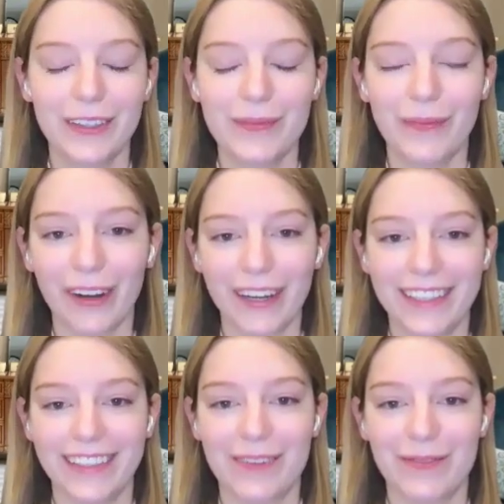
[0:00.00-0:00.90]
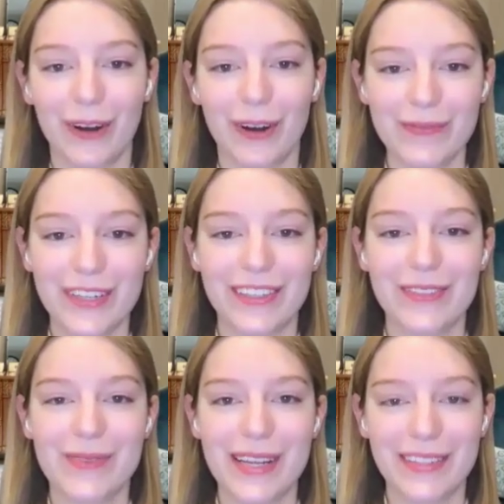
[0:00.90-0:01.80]
Good morning, and welcome to
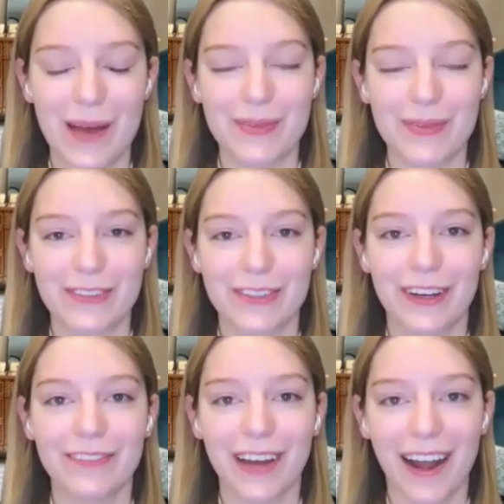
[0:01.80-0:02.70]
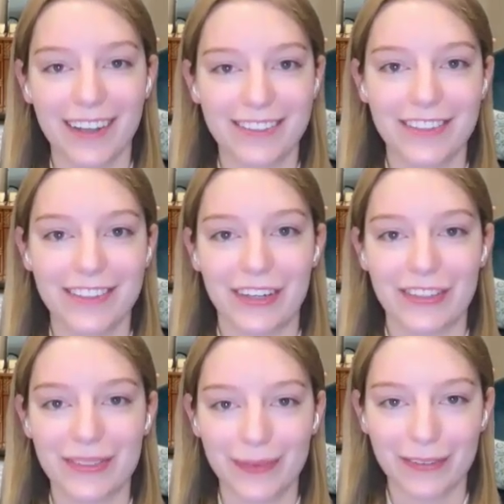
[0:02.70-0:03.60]
this week's episode of Ask
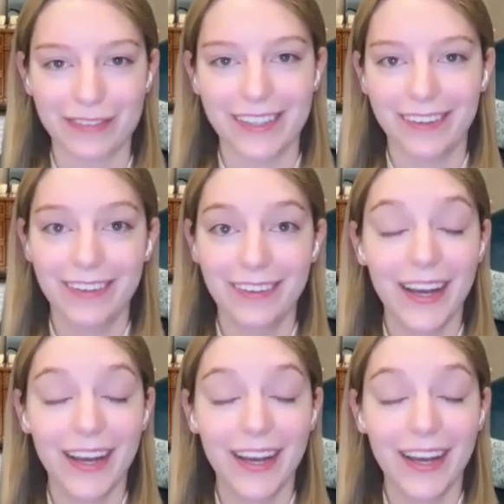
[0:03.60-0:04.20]
Dr. Murphy.